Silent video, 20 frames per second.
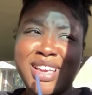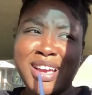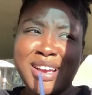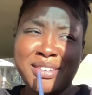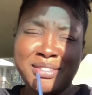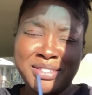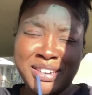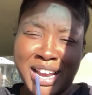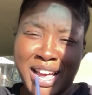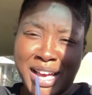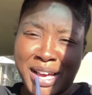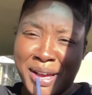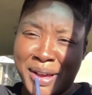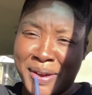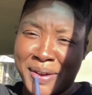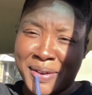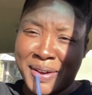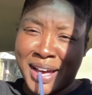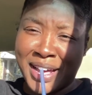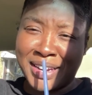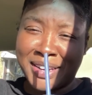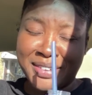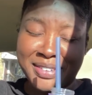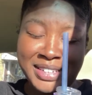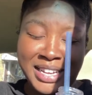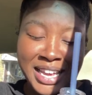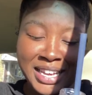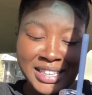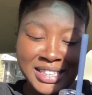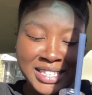Oh no, I
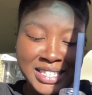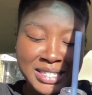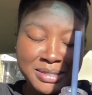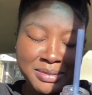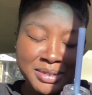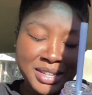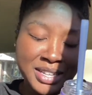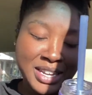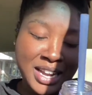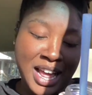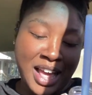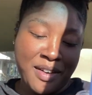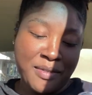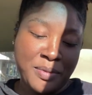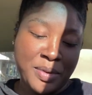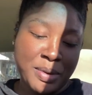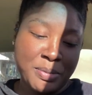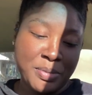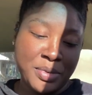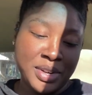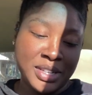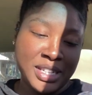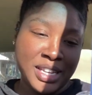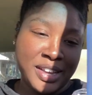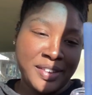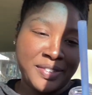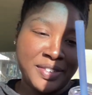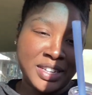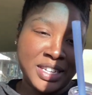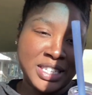don't like this one. I have one more
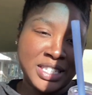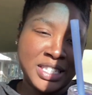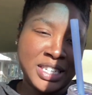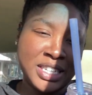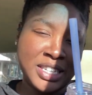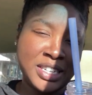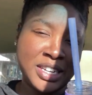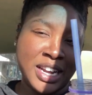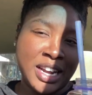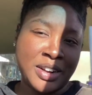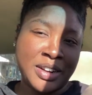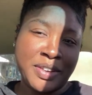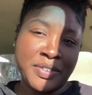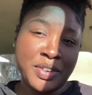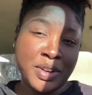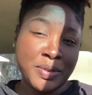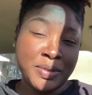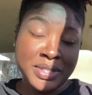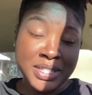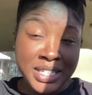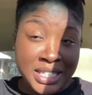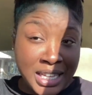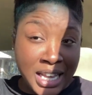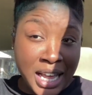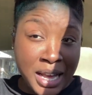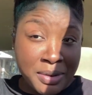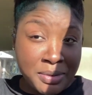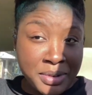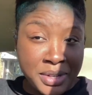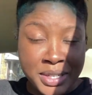left in this dinner. I don't even know what's in
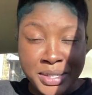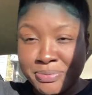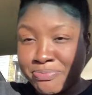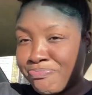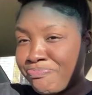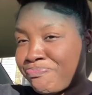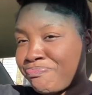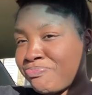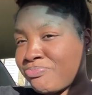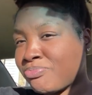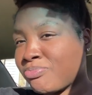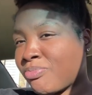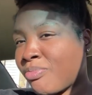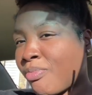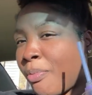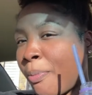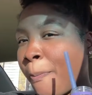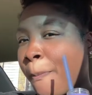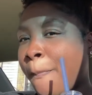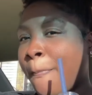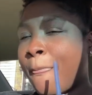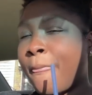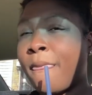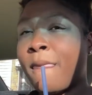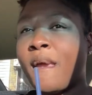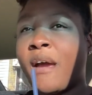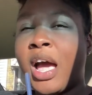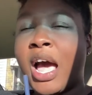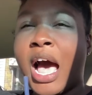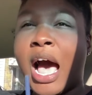that one.
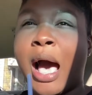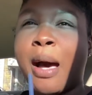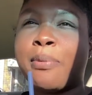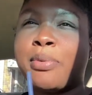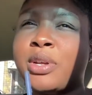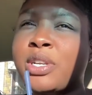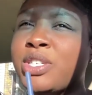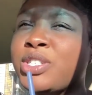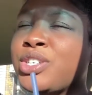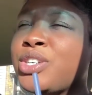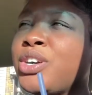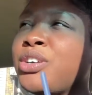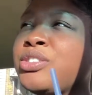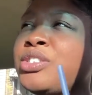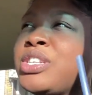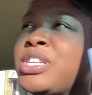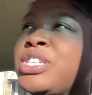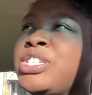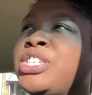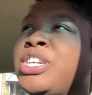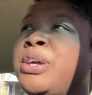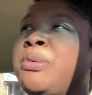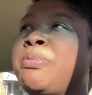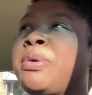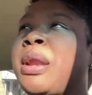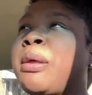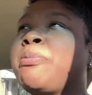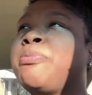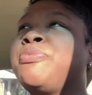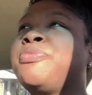I wanted to go to the gym,
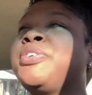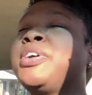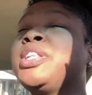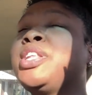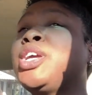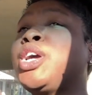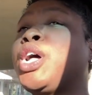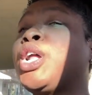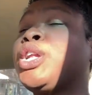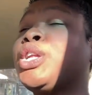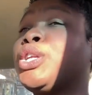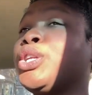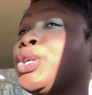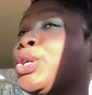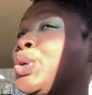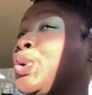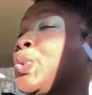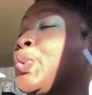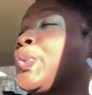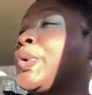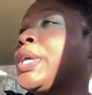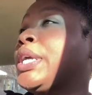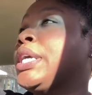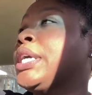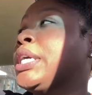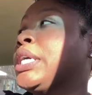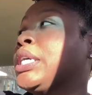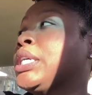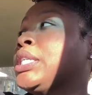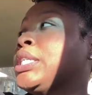but I'm feeling a little
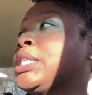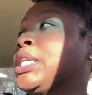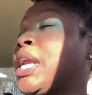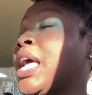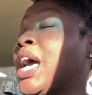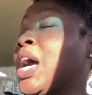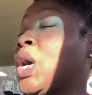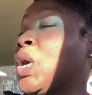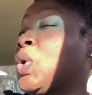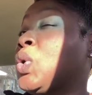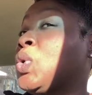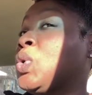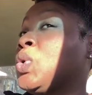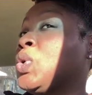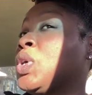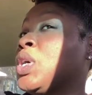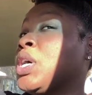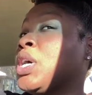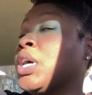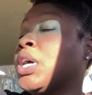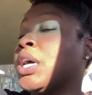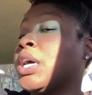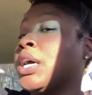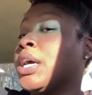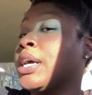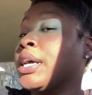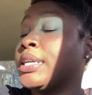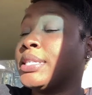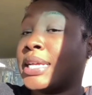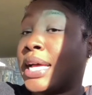weak now
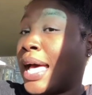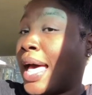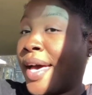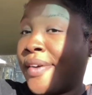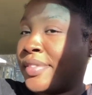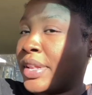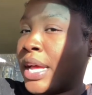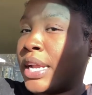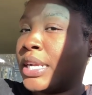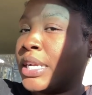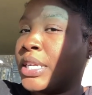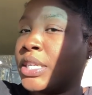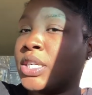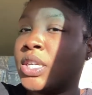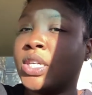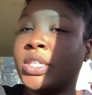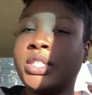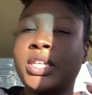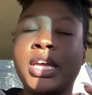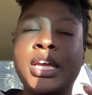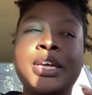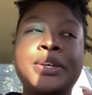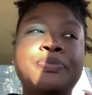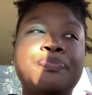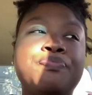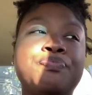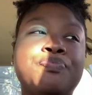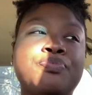because I have not eaten all day.